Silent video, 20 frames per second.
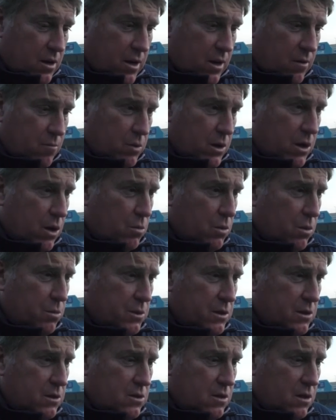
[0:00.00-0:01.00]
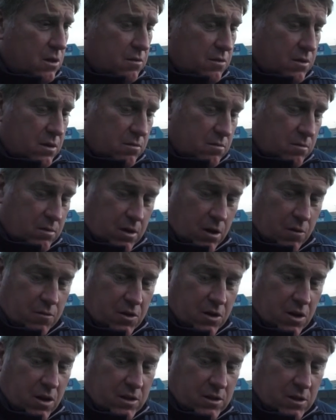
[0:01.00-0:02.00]
And we got what we deserved. And
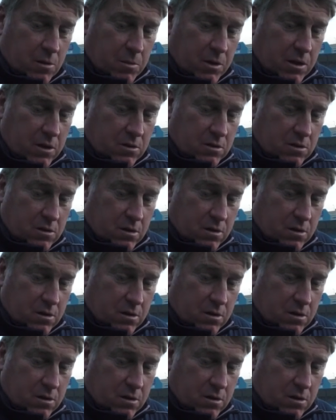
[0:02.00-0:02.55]
over 90 minutes,